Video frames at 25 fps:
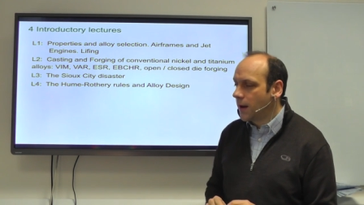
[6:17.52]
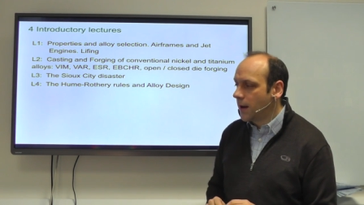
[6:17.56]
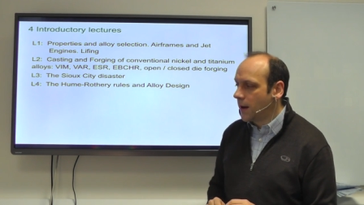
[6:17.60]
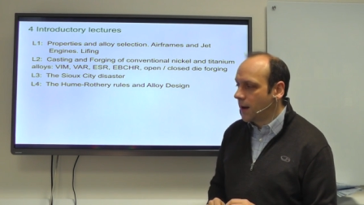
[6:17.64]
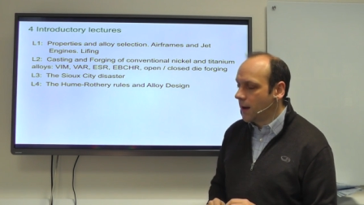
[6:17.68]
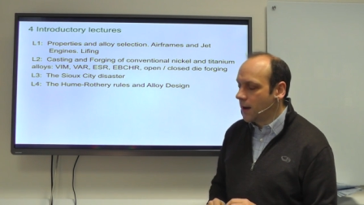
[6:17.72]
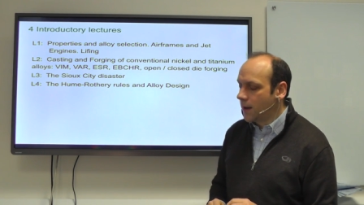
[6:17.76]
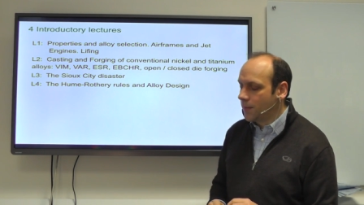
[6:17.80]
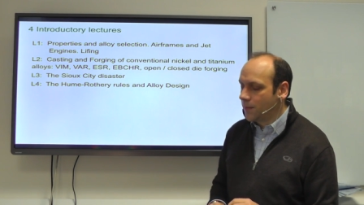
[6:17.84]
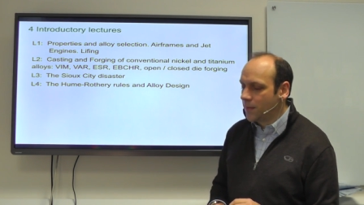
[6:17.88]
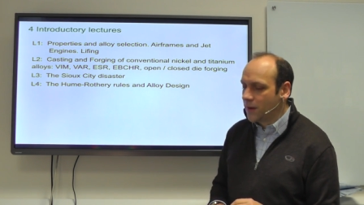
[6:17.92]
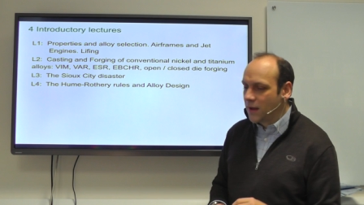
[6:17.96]

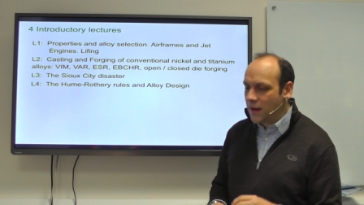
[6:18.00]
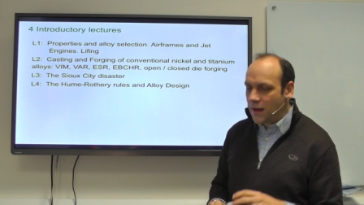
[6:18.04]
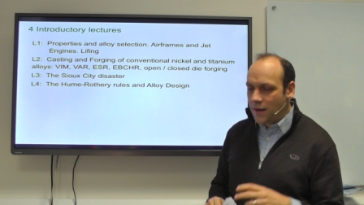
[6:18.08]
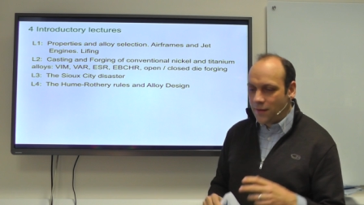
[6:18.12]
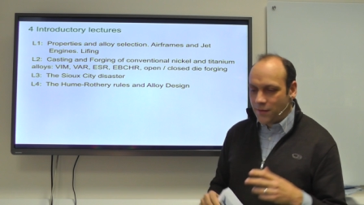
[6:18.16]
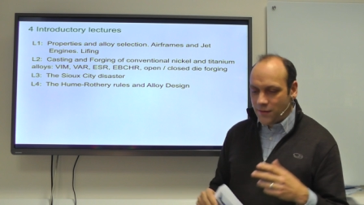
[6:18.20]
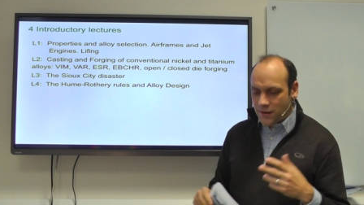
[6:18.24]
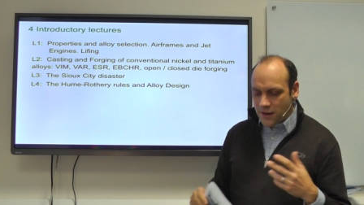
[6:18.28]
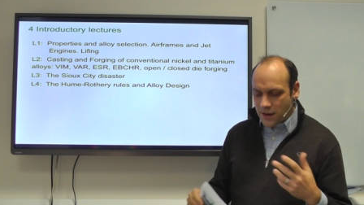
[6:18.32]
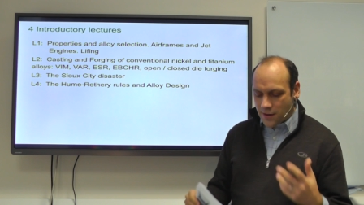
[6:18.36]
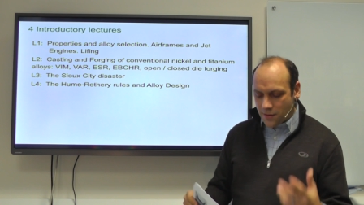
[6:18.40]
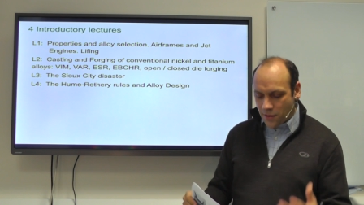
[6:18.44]
Um,
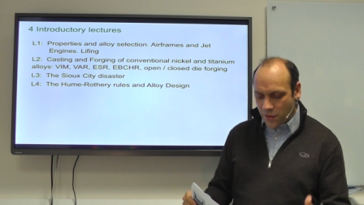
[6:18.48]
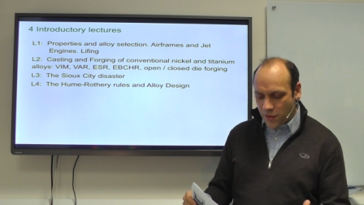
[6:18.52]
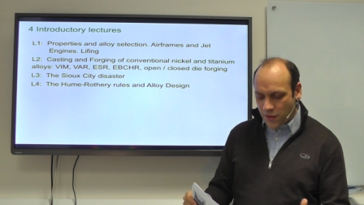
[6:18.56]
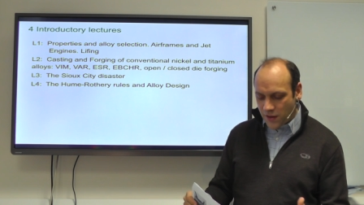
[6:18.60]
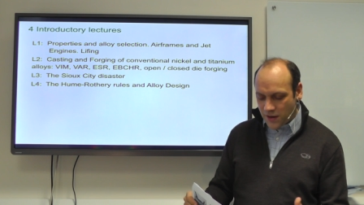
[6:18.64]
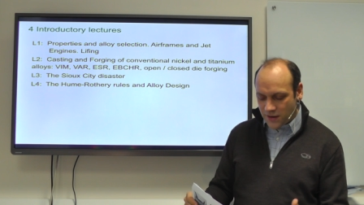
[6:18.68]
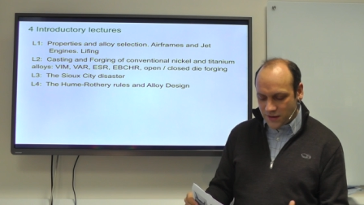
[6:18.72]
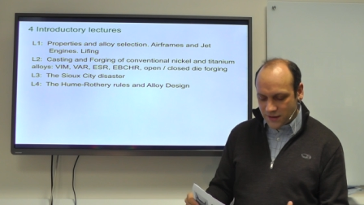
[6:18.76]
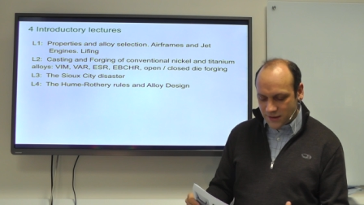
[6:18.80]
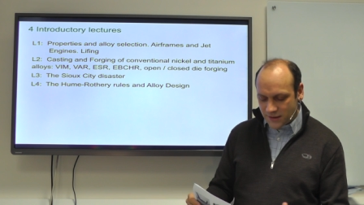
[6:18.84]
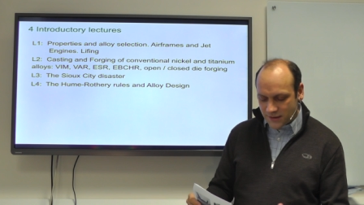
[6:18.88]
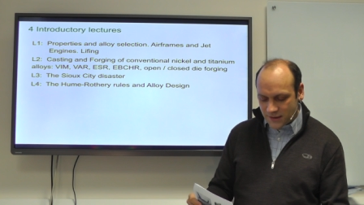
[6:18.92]
the other
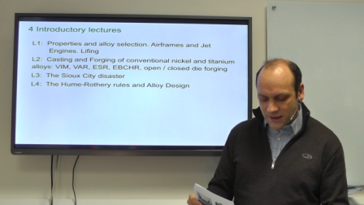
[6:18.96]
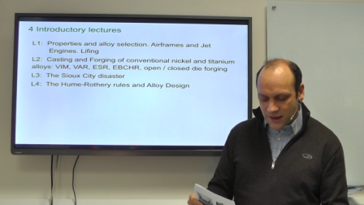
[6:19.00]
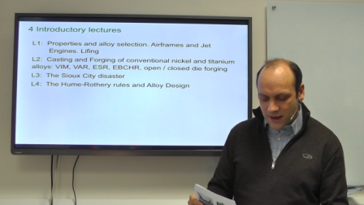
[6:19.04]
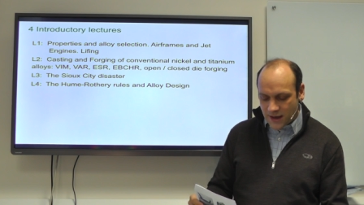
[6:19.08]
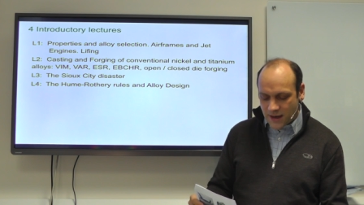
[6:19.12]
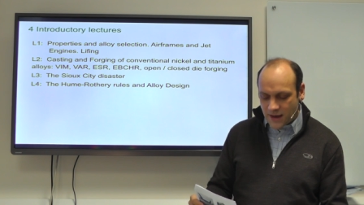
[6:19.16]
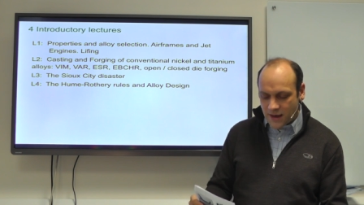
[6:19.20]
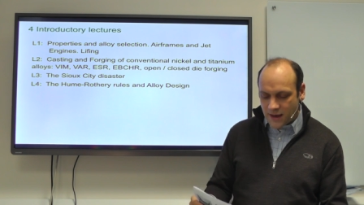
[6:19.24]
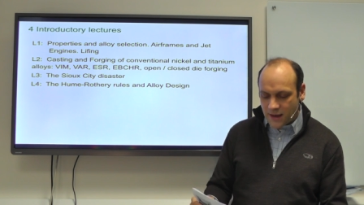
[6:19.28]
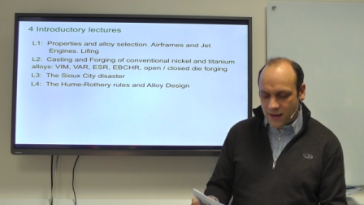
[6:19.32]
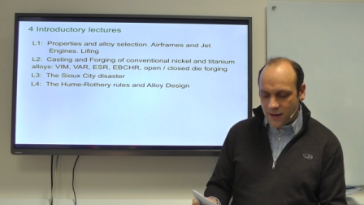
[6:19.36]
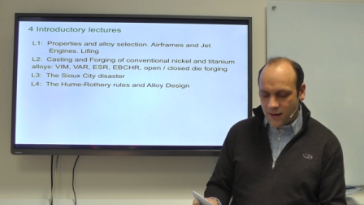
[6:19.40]
thing to
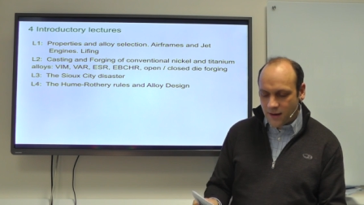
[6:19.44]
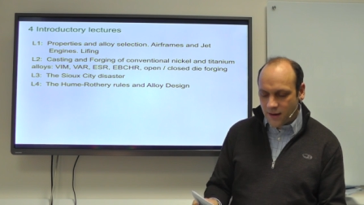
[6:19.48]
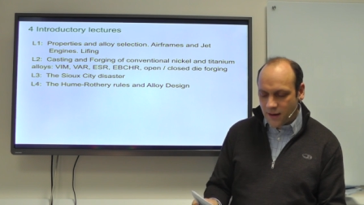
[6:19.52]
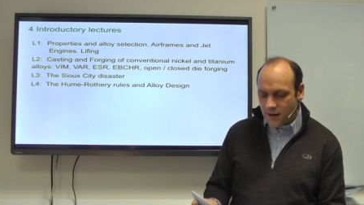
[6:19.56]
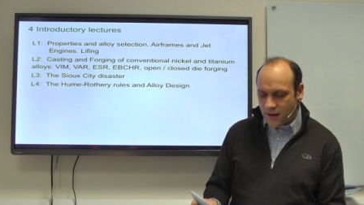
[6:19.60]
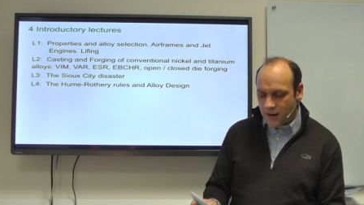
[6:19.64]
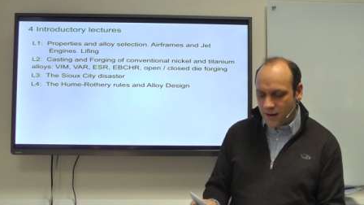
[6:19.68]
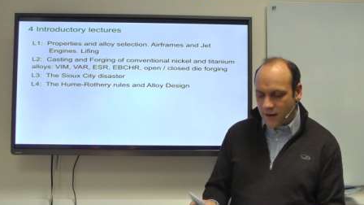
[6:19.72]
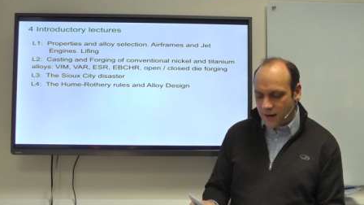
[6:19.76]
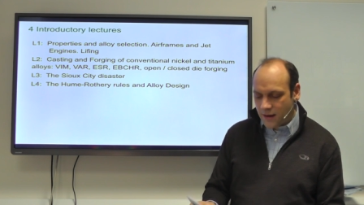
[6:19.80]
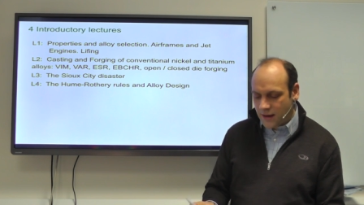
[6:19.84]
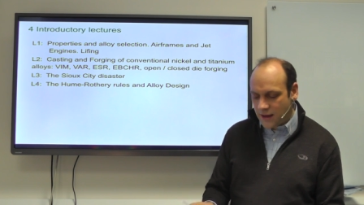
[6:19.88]
say
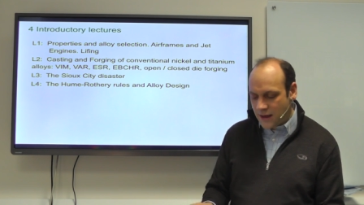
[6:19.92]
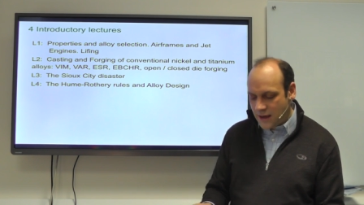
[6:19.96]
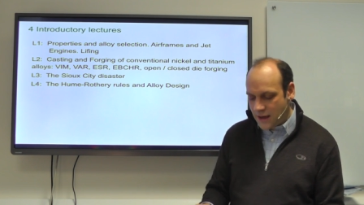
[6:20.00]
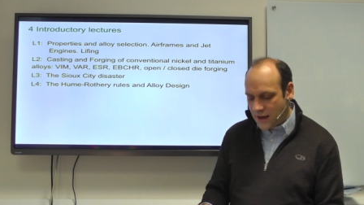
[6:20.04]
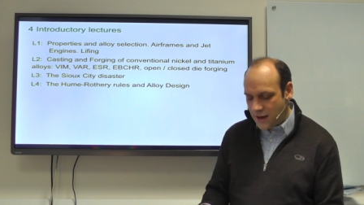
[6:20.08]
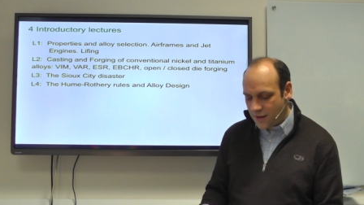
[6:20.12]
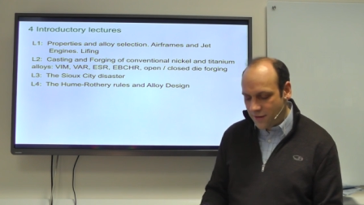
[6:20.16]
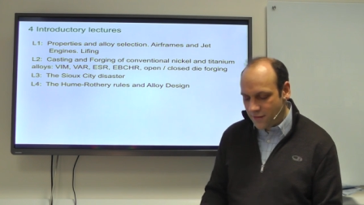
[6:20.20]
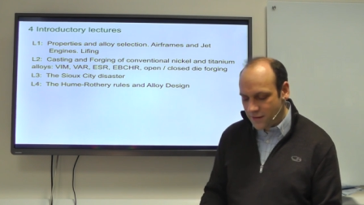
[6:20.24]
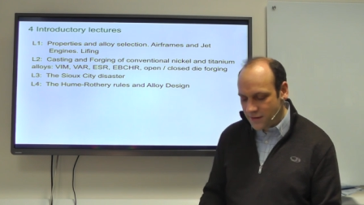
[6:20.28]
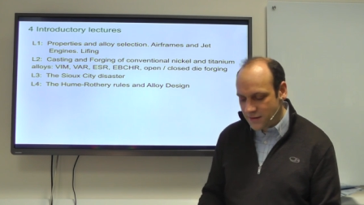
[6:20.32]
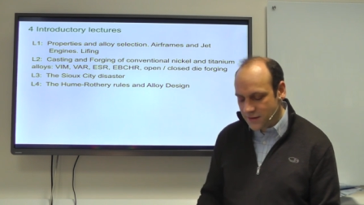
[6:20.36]
uh,
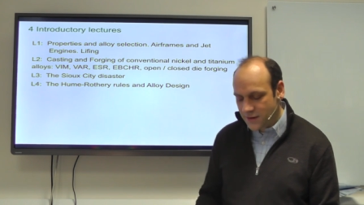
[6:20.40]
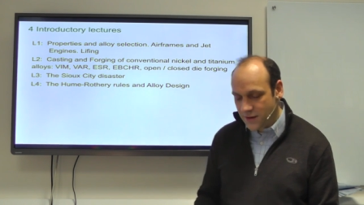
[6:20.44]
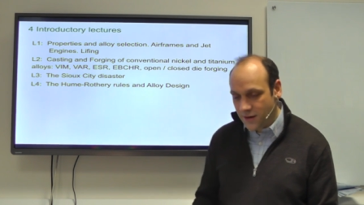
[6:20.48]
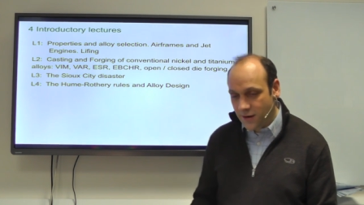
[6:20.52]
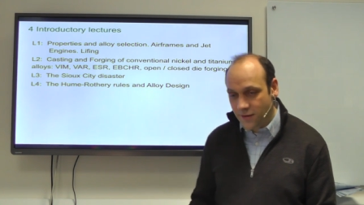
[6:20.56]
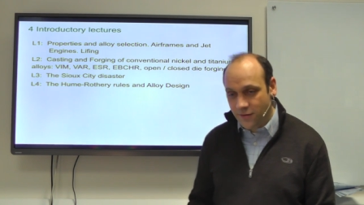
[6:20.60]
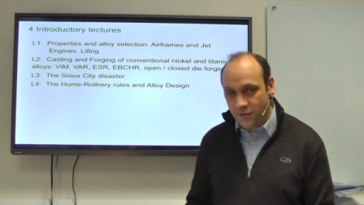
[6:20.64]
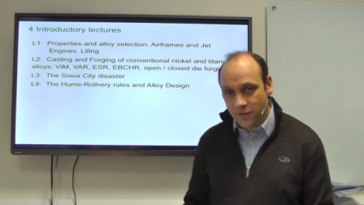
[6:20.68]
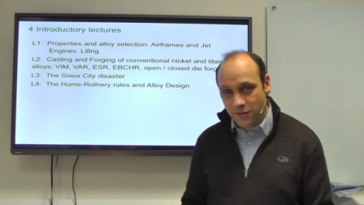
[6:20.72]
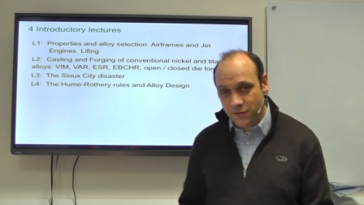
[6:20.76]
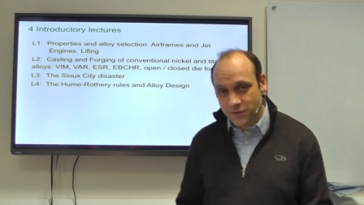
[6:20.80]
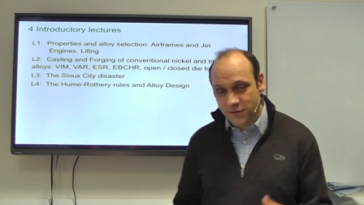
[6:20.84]
here is that,
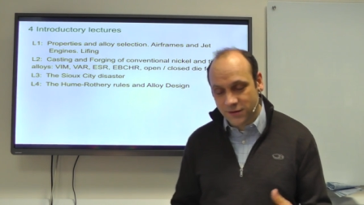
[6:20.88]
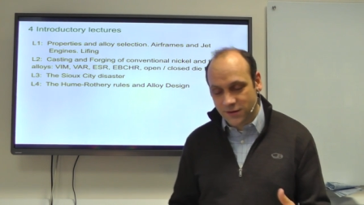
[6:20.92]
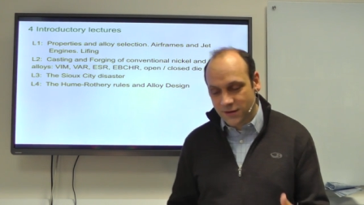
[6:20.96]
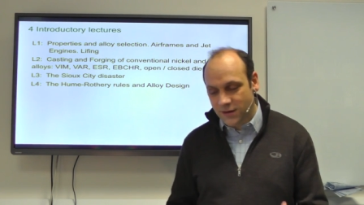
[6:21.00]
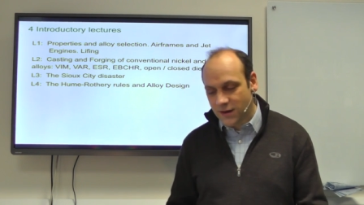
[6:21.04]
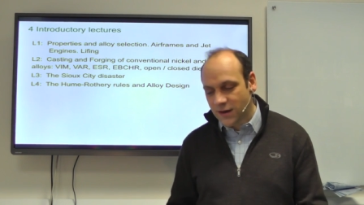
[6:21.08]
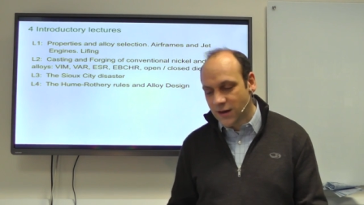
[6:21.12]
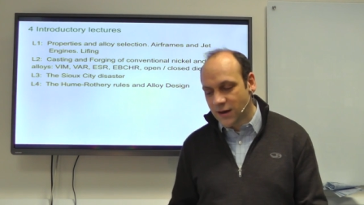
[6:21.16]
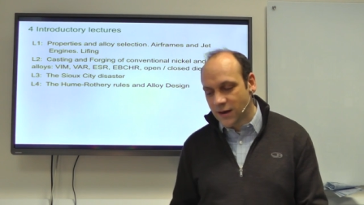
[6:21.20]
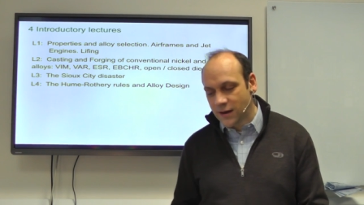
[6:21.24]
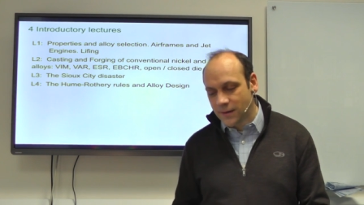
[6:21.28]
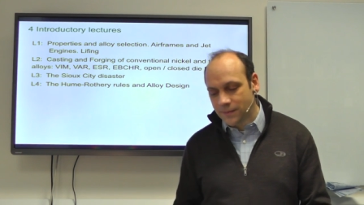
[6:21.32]
of course,
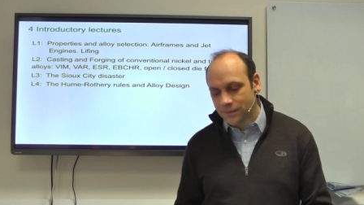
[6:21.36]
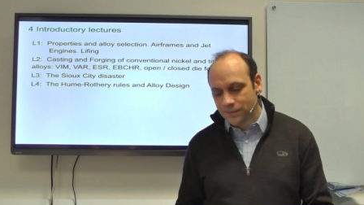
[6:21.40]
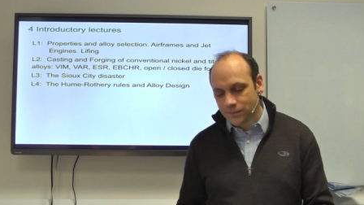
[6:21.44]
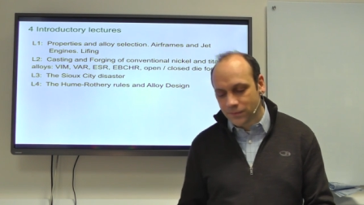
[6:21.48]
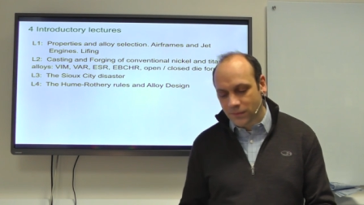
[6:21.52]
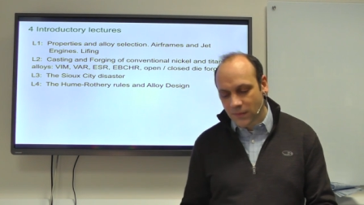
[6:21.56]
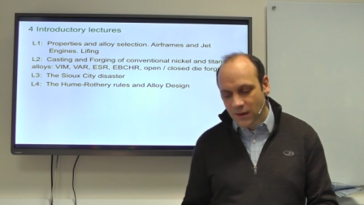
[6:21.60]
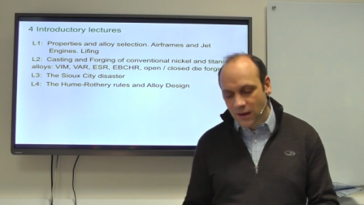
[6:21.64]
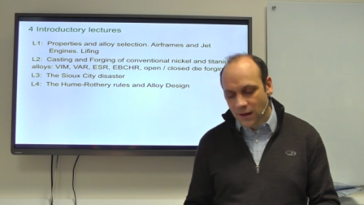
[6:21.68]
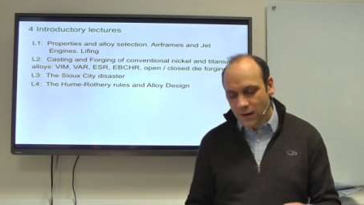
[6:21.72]
um,